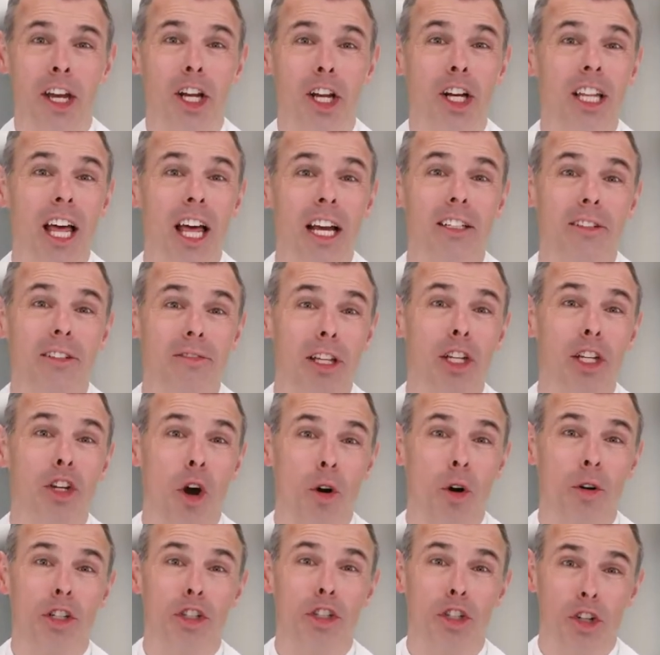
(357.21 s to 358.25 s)
collectively
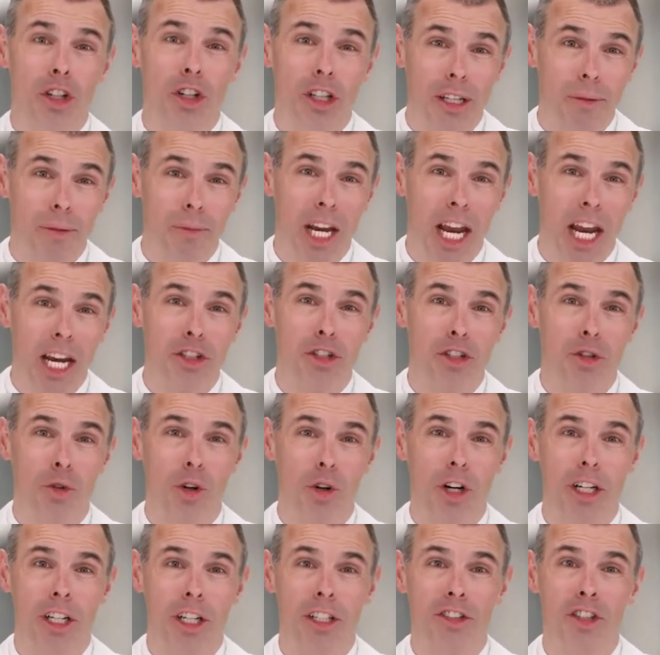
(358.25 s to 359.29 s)
known as your elimination
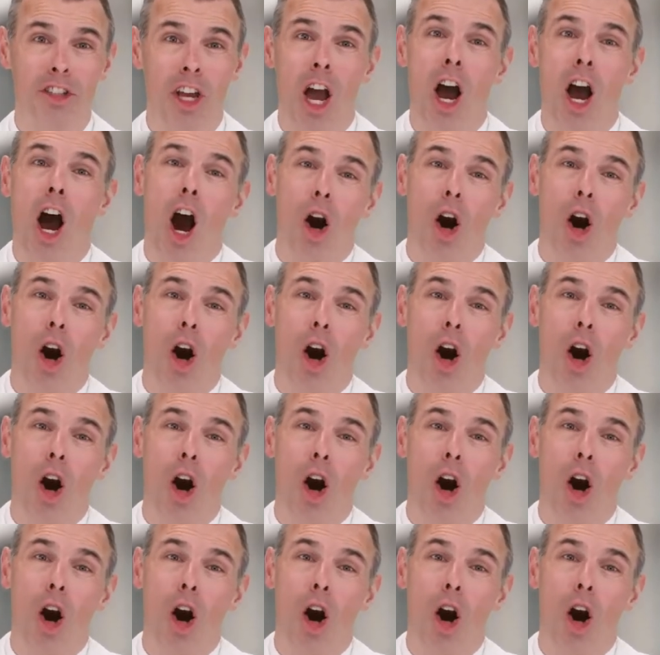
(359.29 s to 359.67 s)
organs,